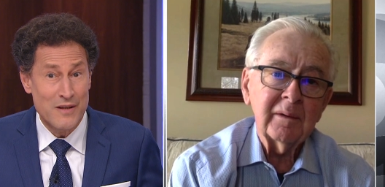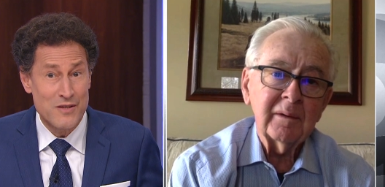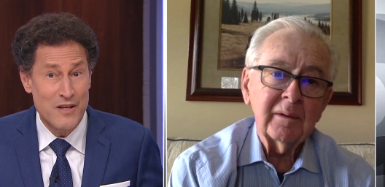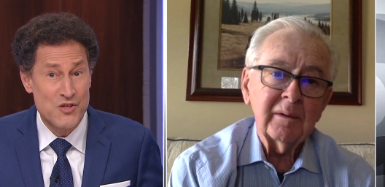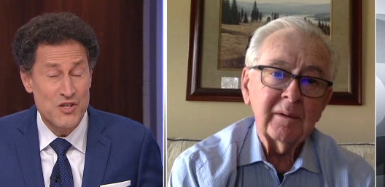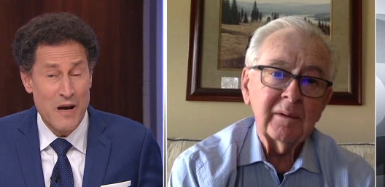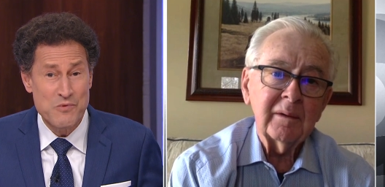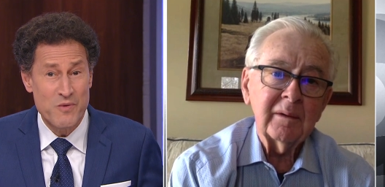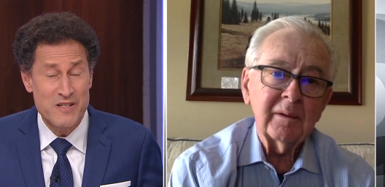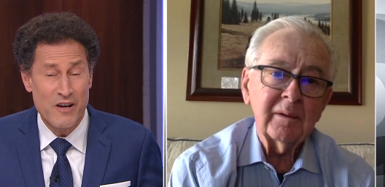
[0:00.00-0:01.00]
Speaker 1: it, it just
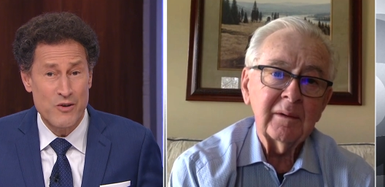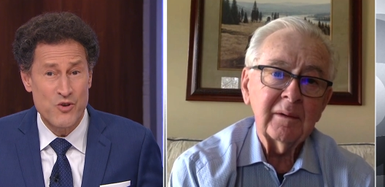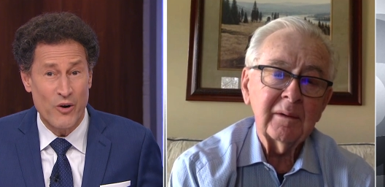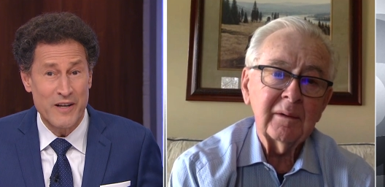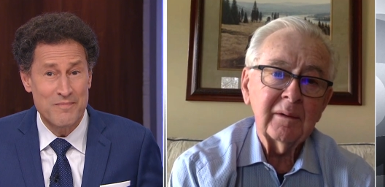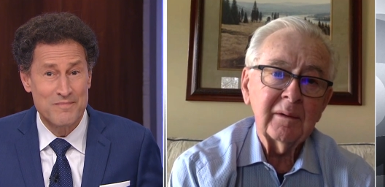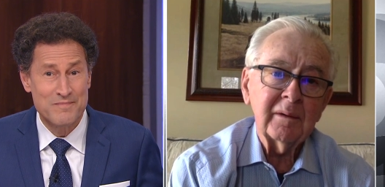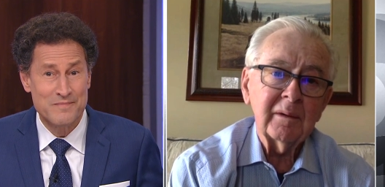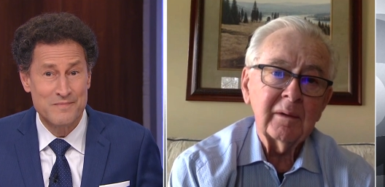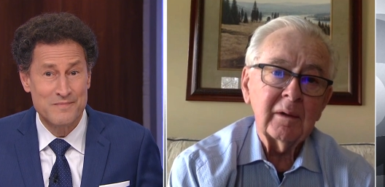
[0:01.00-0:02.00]
comes with the territory.
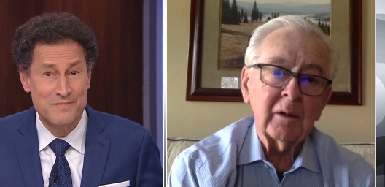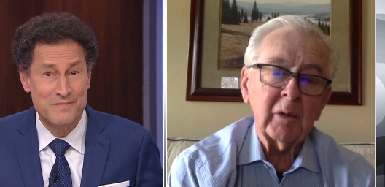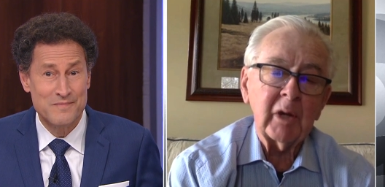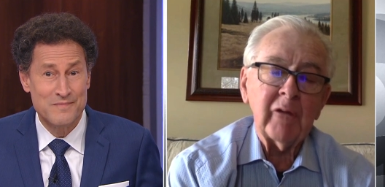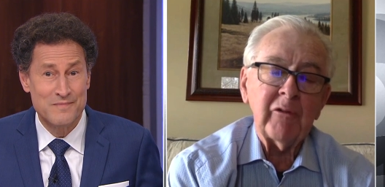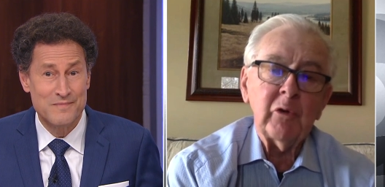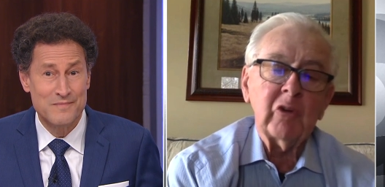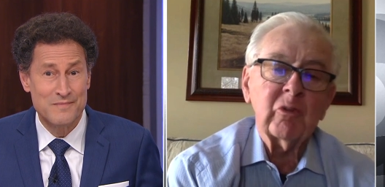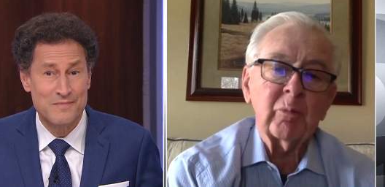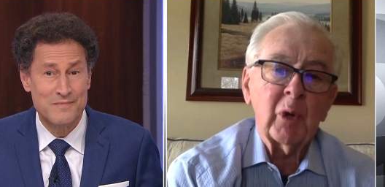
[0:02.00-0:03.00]
But if you
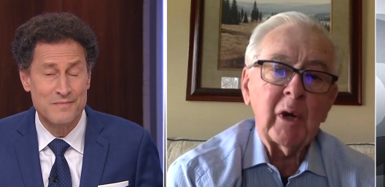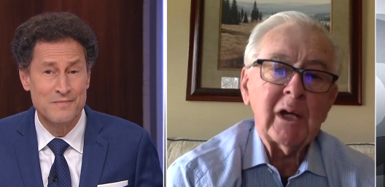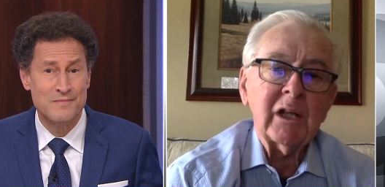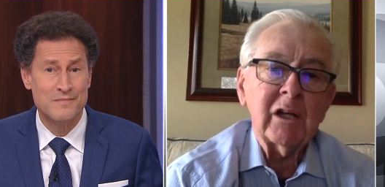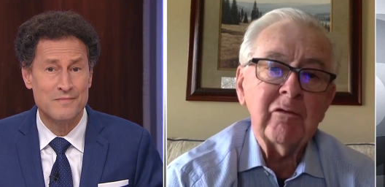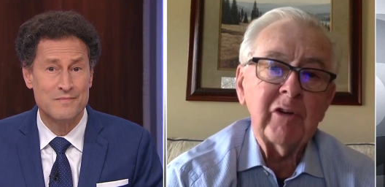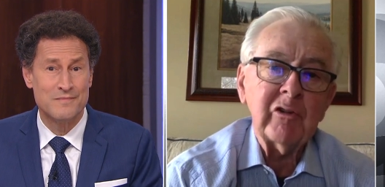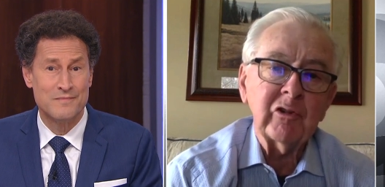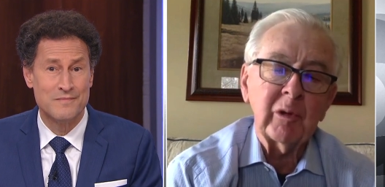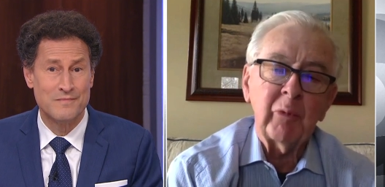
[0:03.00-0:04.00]
exploit the
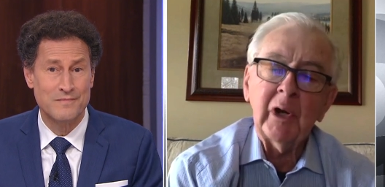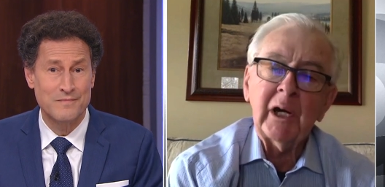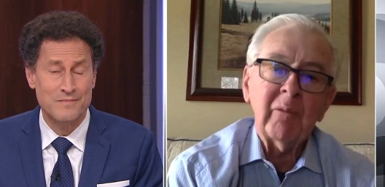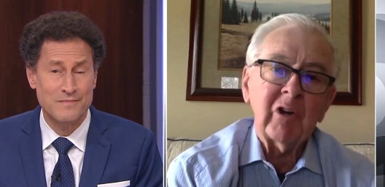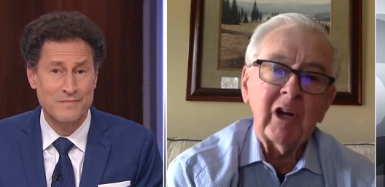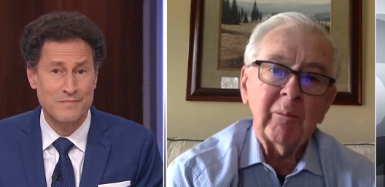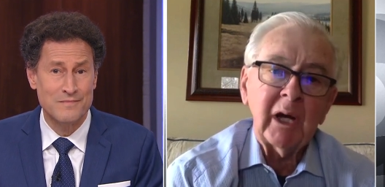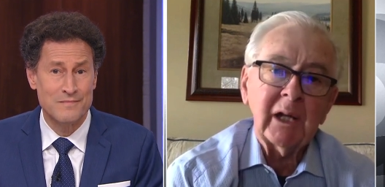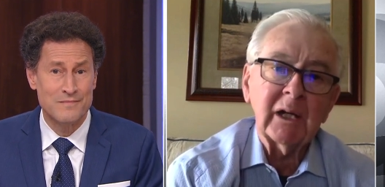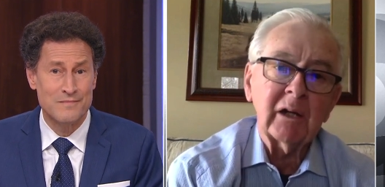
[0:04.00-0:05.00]
division, the point I'm trying to
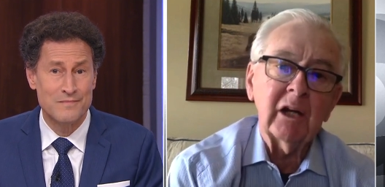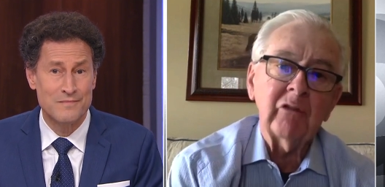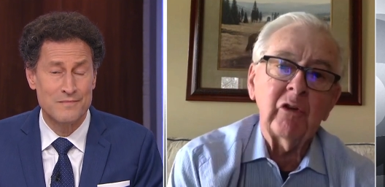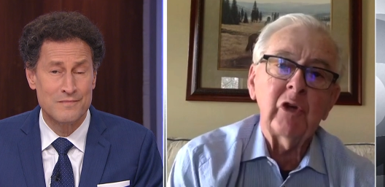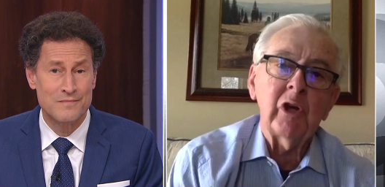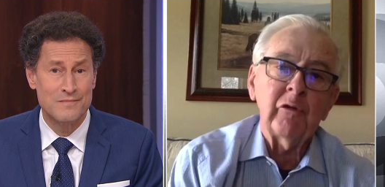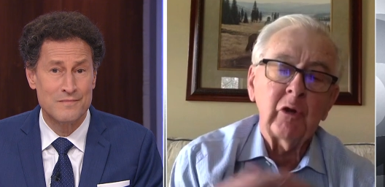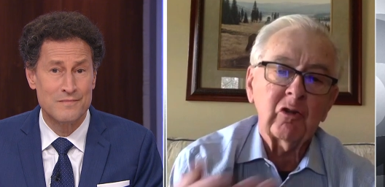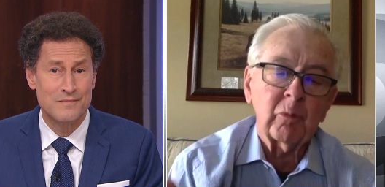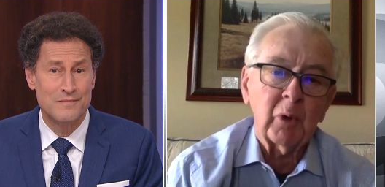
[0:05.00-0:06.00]
make there is if, if
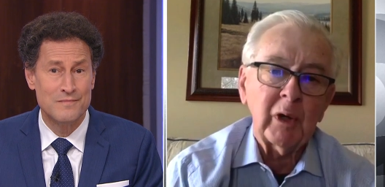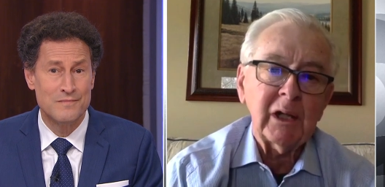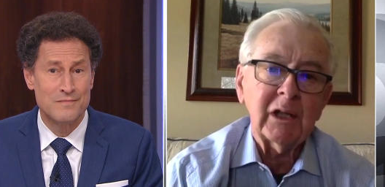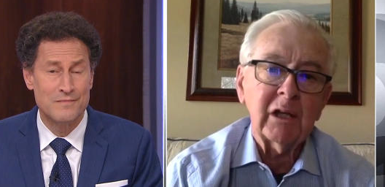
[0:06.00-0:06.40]
you exploit the